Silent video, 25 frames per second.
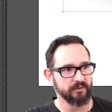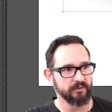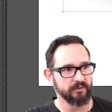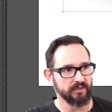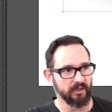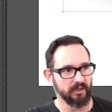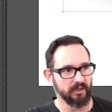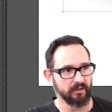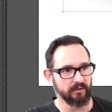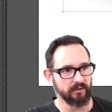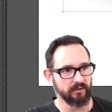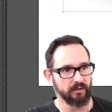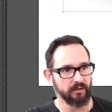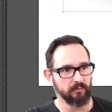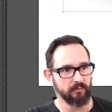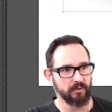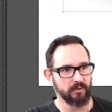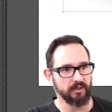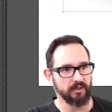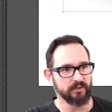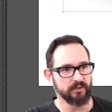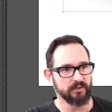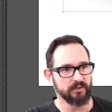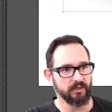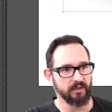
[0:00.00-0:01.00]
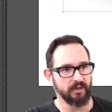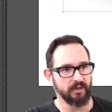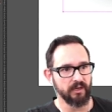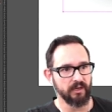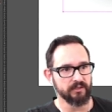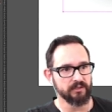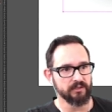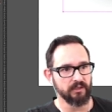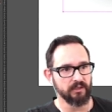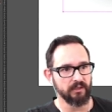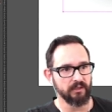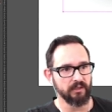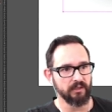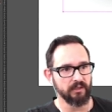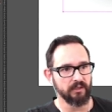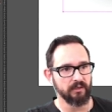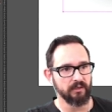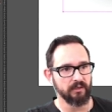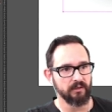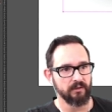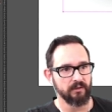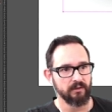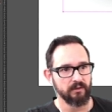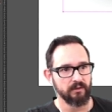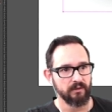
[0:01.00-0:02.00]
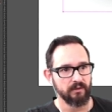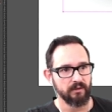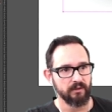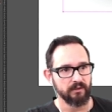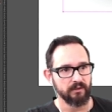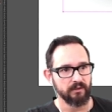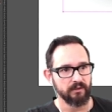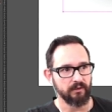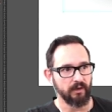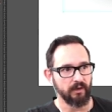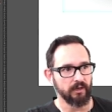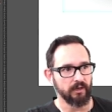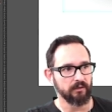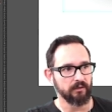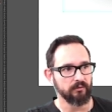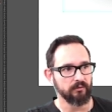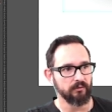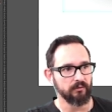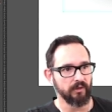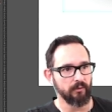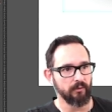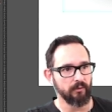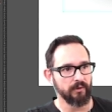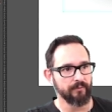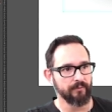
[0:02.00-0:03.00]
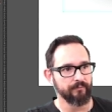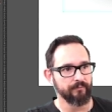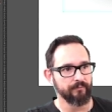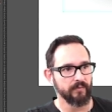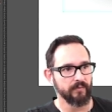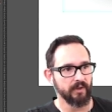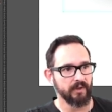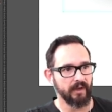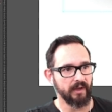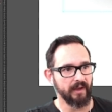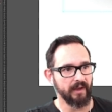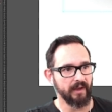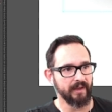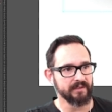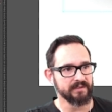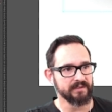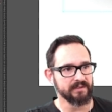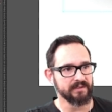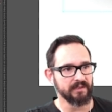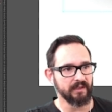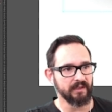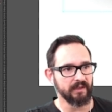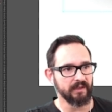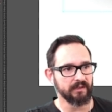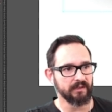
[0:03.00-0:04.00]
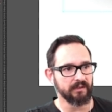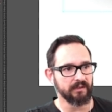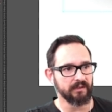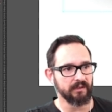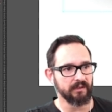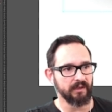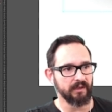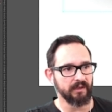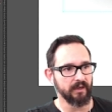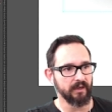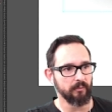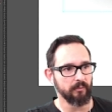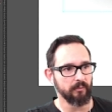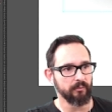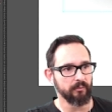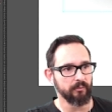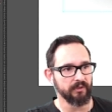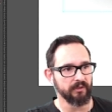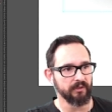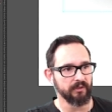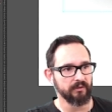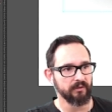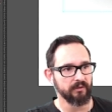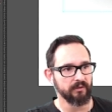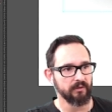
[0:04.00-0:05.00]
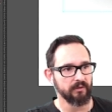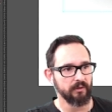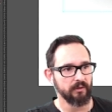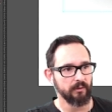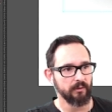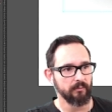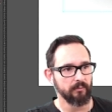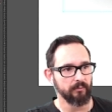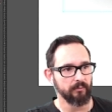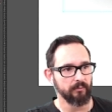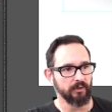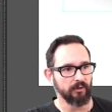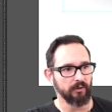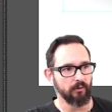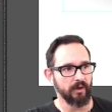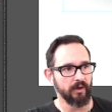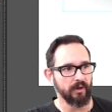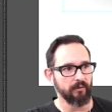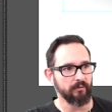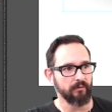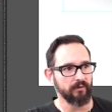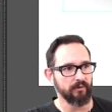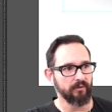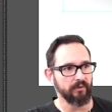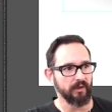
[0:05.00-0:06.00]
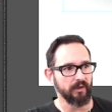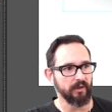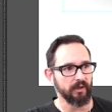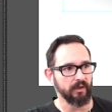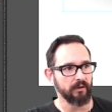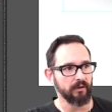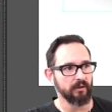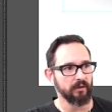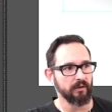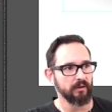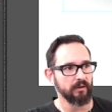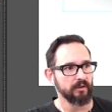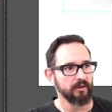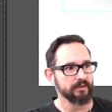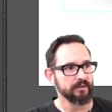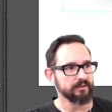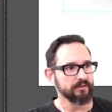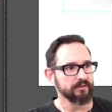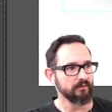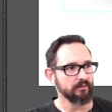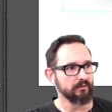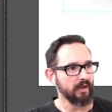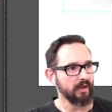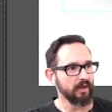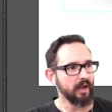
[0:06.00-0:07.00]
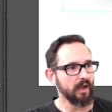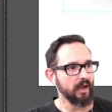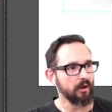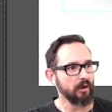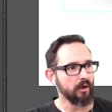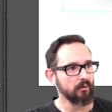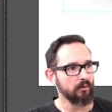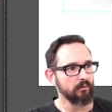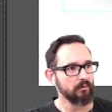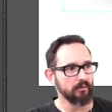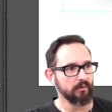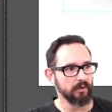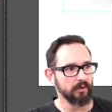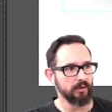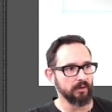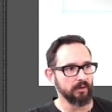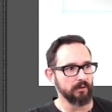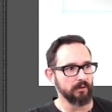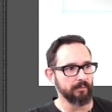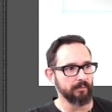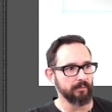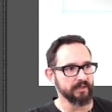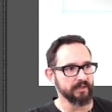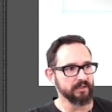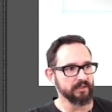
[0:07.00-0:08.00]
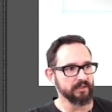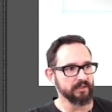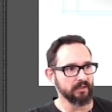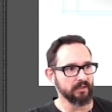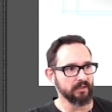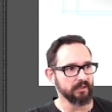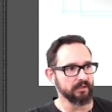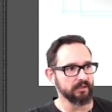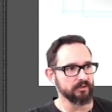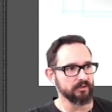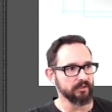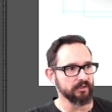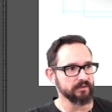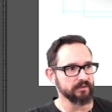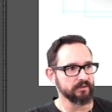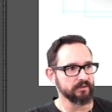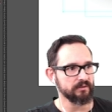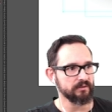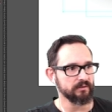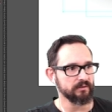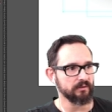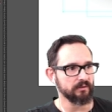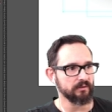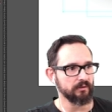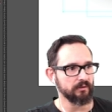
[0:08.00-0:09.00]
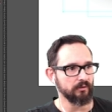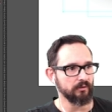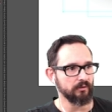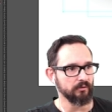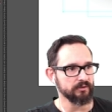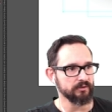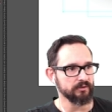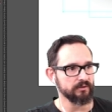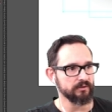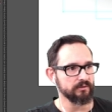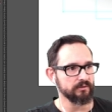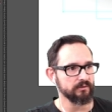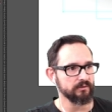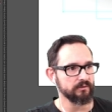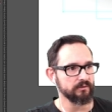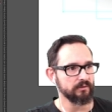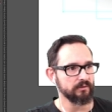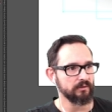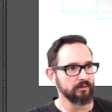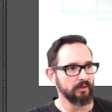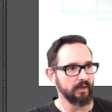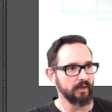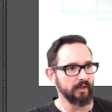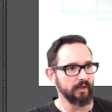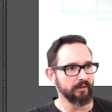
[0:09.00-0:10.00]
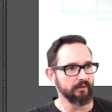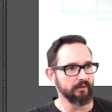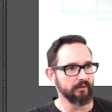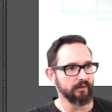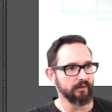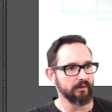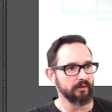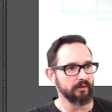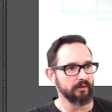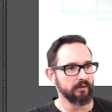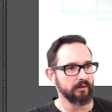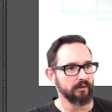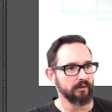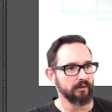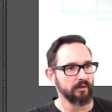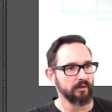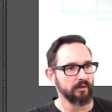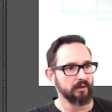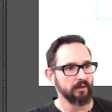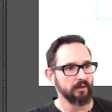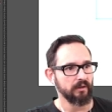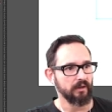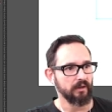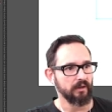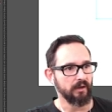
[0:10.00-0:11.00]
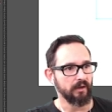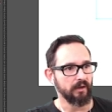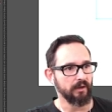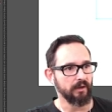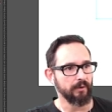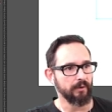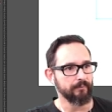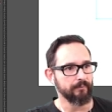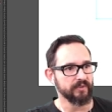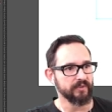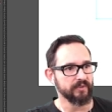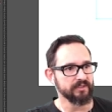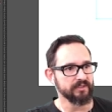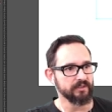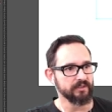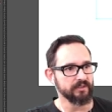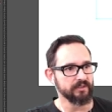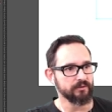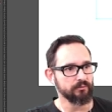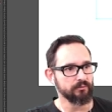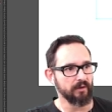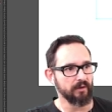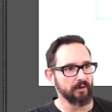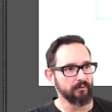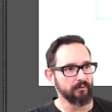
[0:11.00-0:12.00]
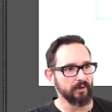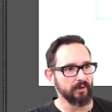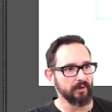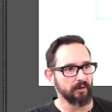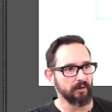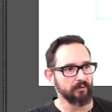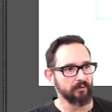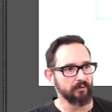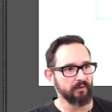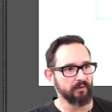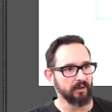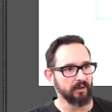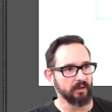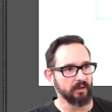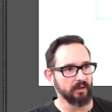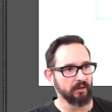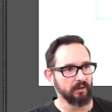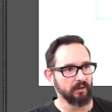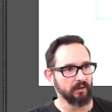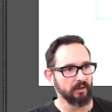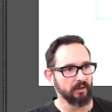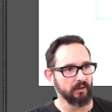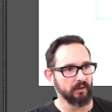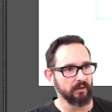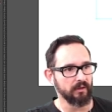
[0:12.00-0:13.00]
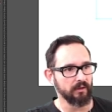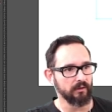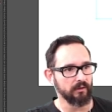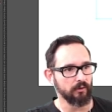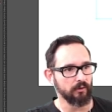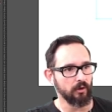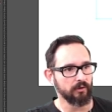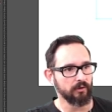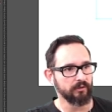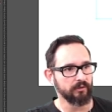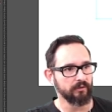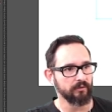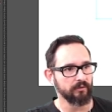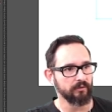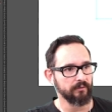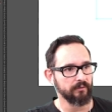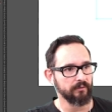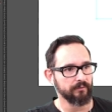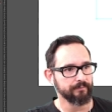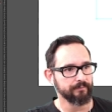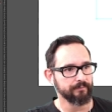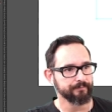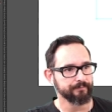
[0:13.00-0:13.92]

select the image and actually drag it to that one, and select the layer and put it below everything. So now basically it just goes under. Since we have everything locked,